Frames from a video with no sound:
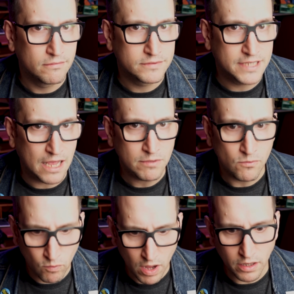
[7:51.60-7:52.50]
tell me
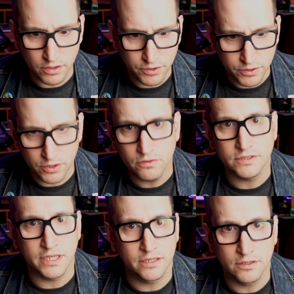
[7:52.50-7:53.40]
what you're
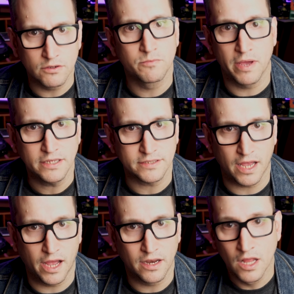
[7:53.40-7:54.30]
using those mics
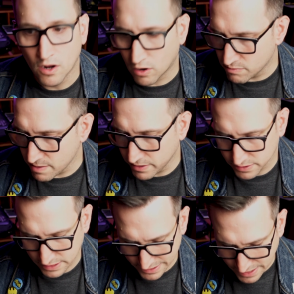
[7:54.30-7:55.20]
on. Or maybe
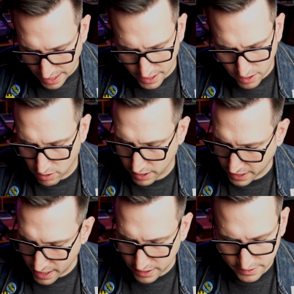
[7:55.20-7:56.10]
there's a setting or a
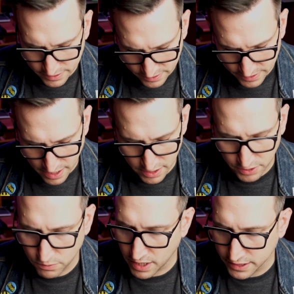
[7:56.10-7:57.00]
gain setting
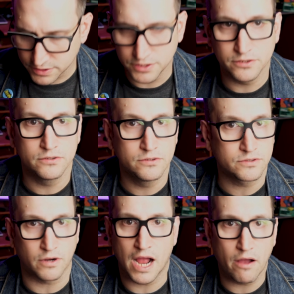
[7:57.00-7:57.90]
you like to
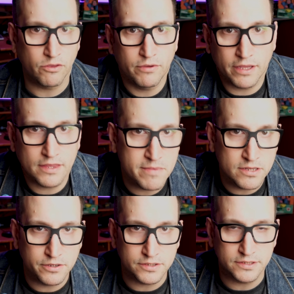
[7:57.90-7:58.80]
use, or how you get them
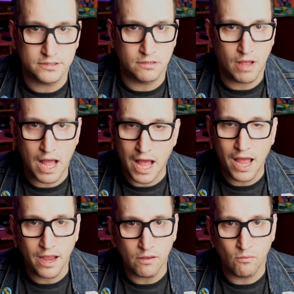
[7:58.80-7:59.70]
into your system.
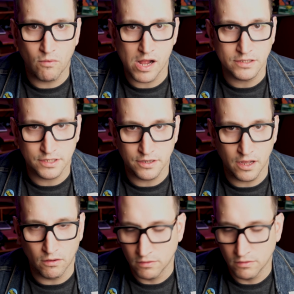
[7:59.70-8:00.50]
I want to know.